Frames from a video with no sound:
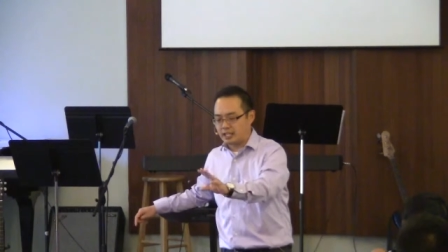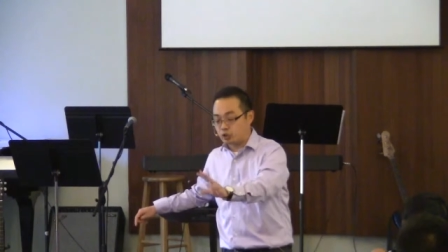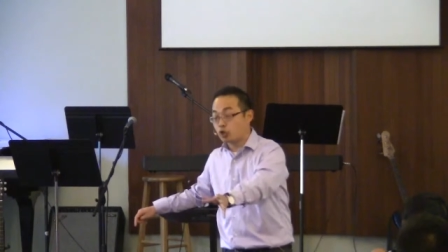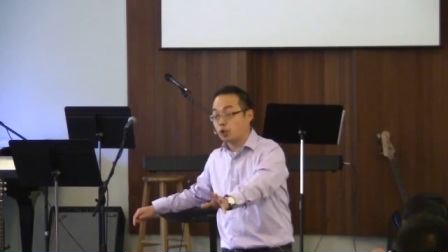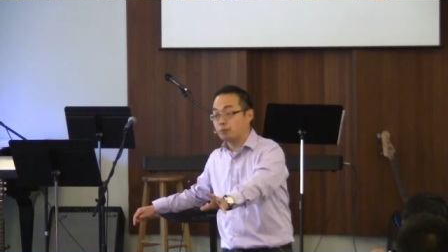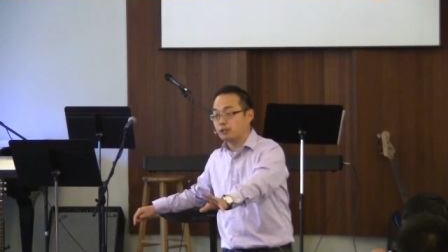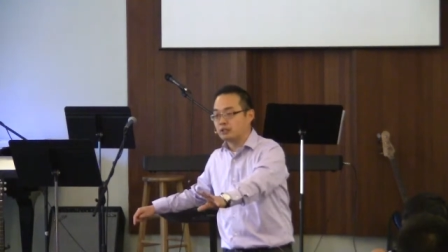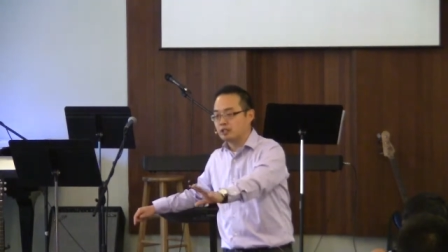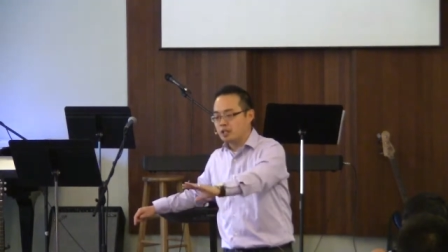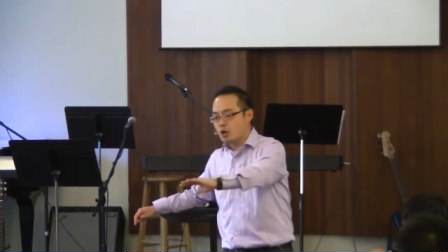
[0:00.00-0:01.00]
interpret
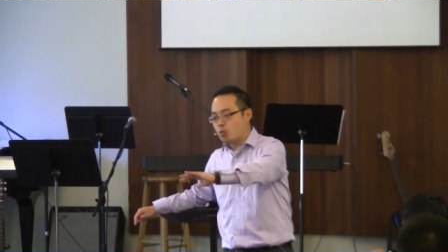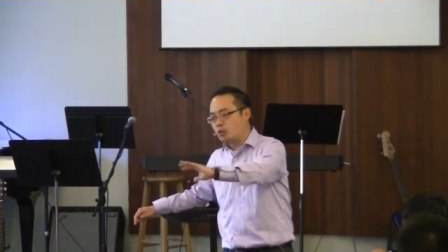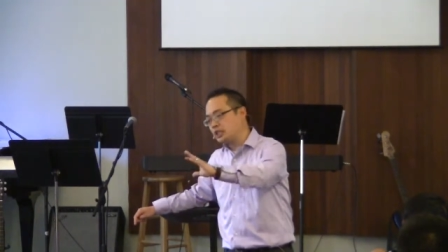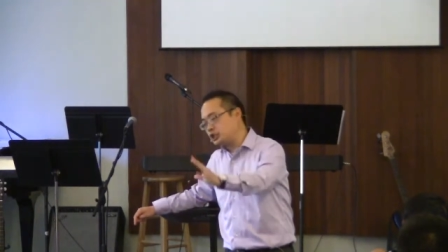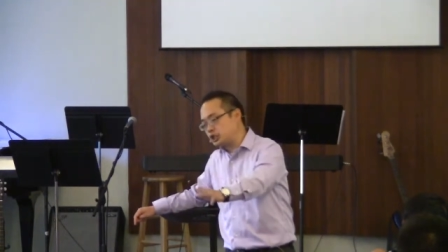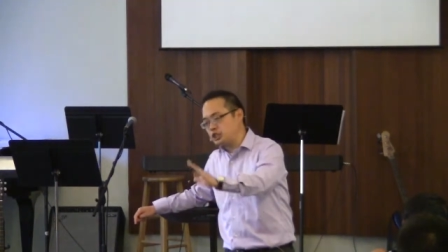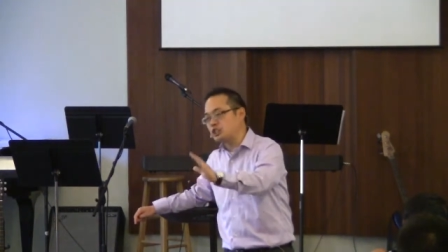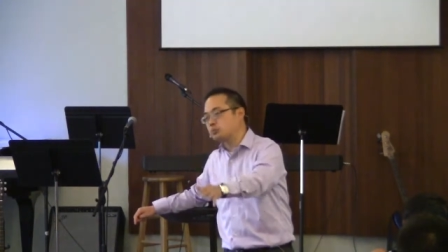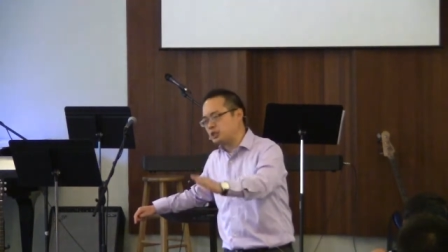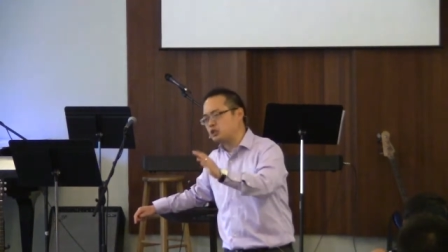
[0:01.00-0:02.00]
when they should
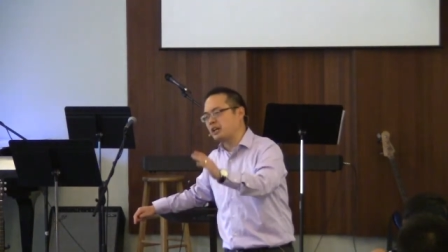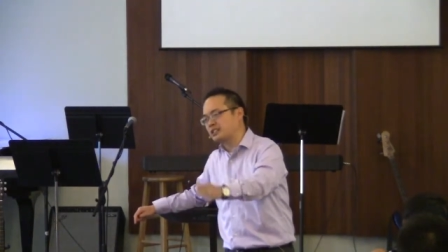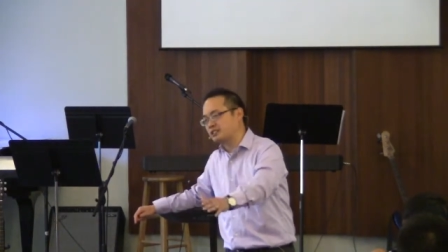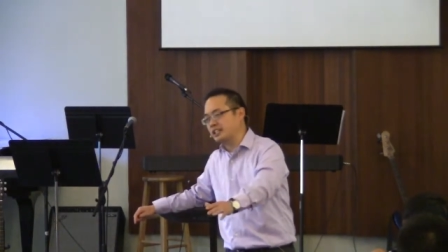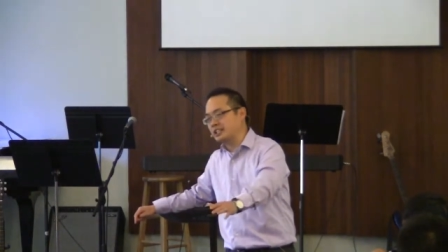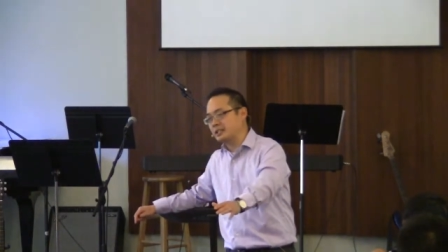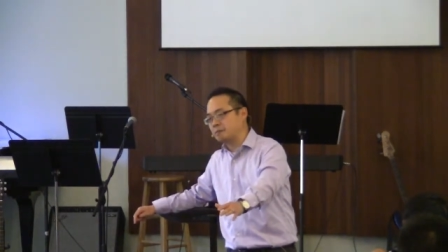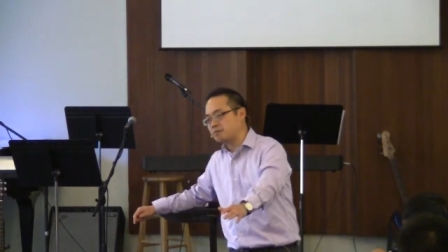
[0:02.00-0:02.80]
just be translating.